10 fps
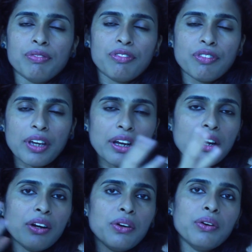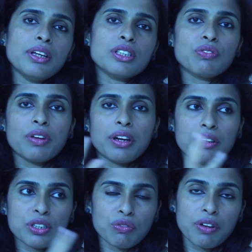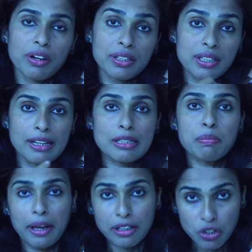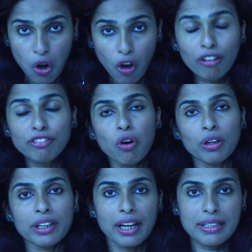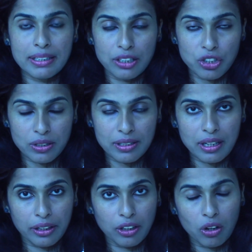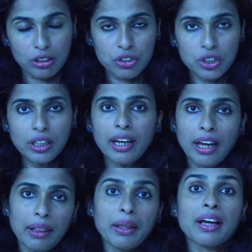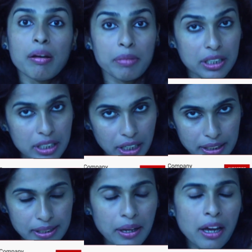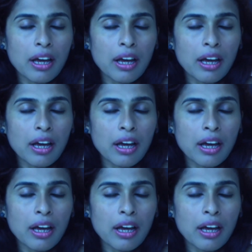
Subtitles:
various aspects of organizational psychology in the coming days.